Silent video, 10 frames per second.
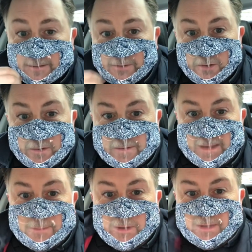The only
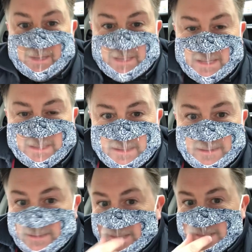thing about these is
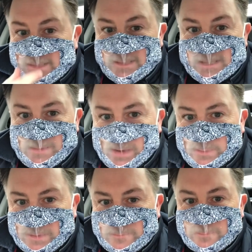they steam
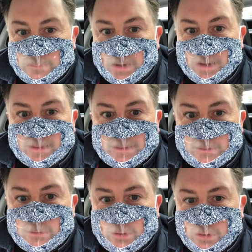up. But
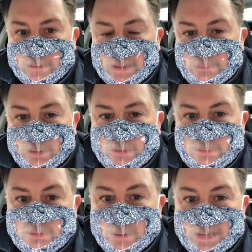the good thing about them
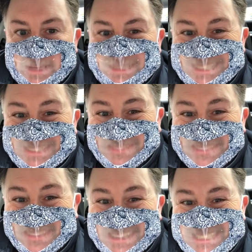as well is that
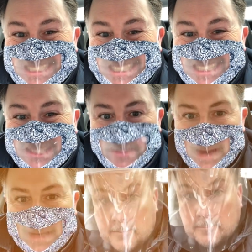people can see you
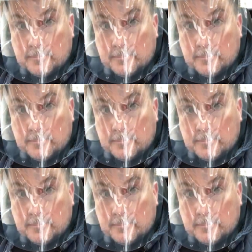smiling.